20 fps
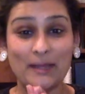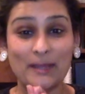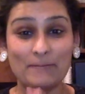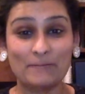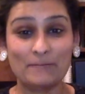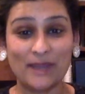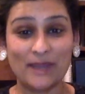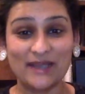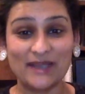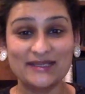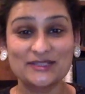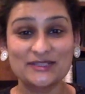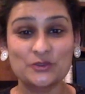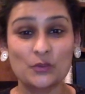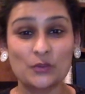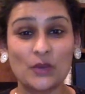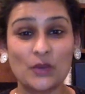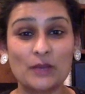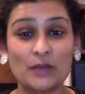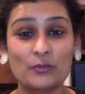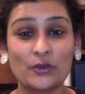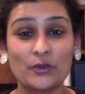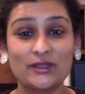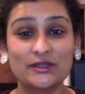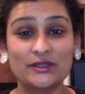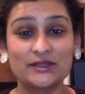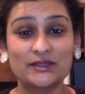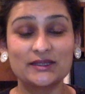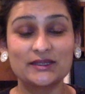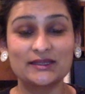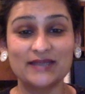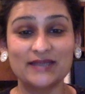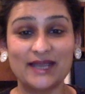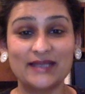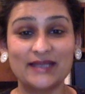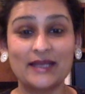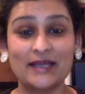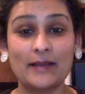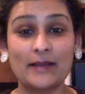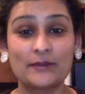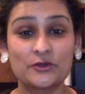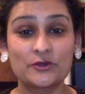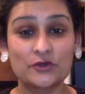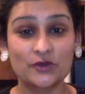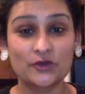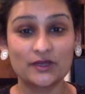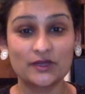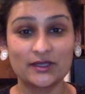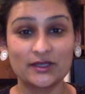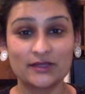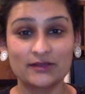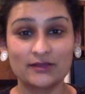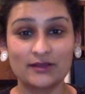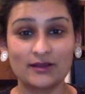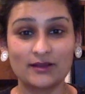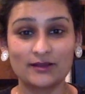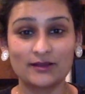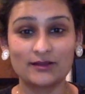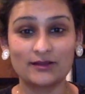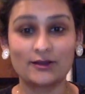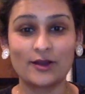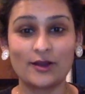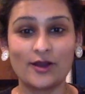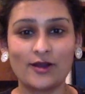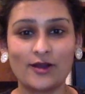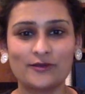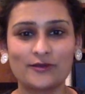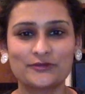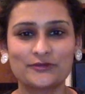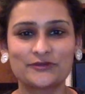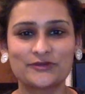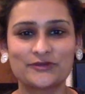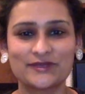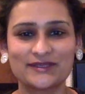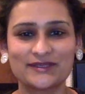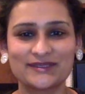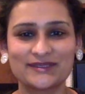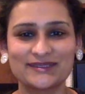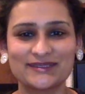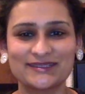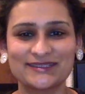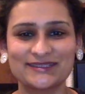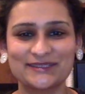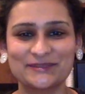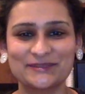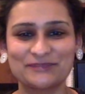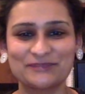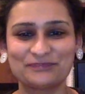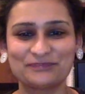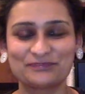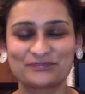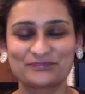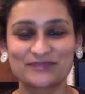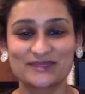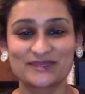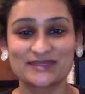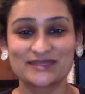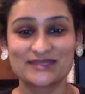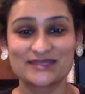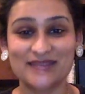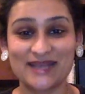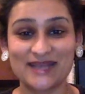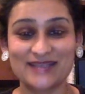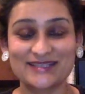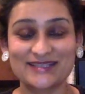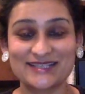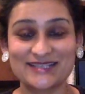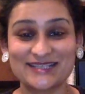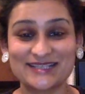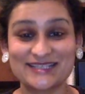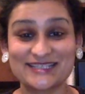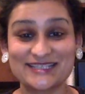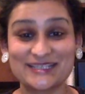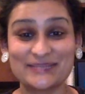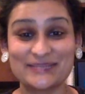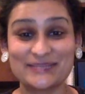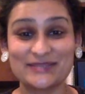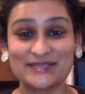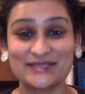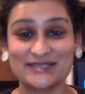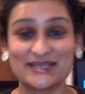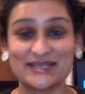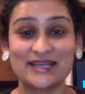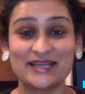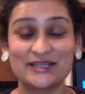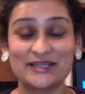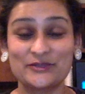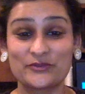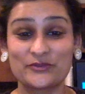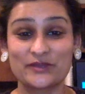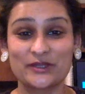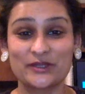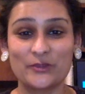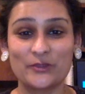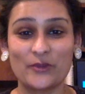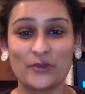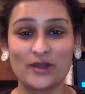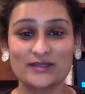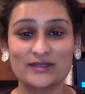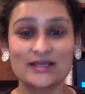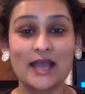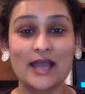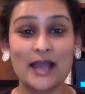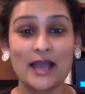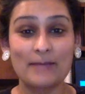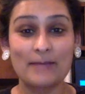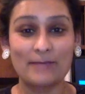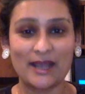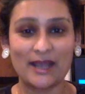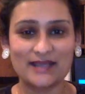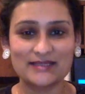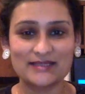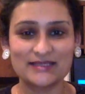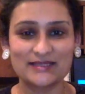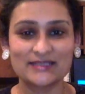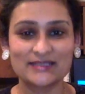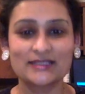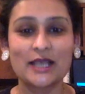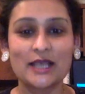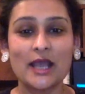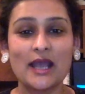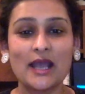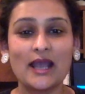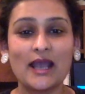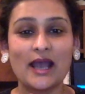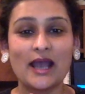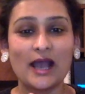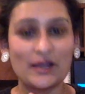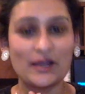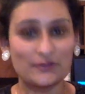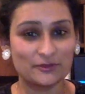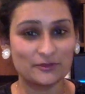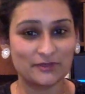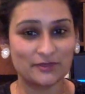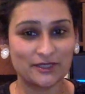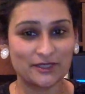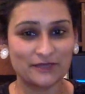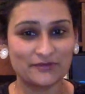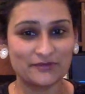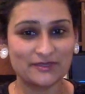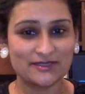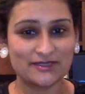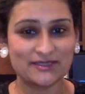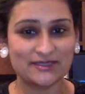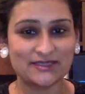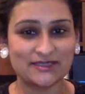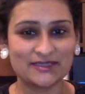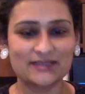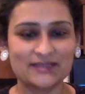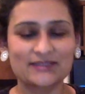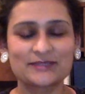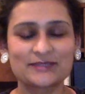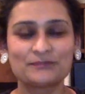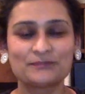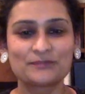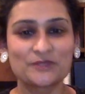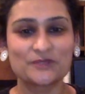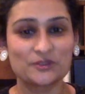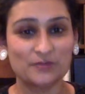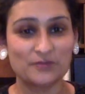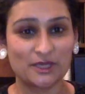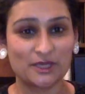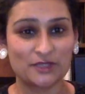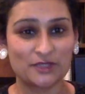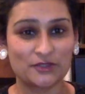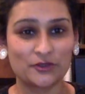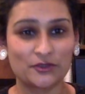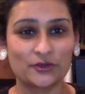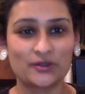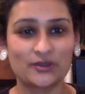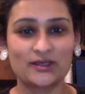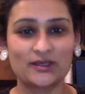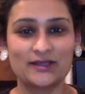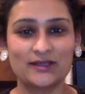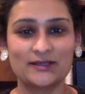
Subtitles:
Biden's $1.9 trillion of the tax stimulus that he really wants passes. I will be here with the details to make sure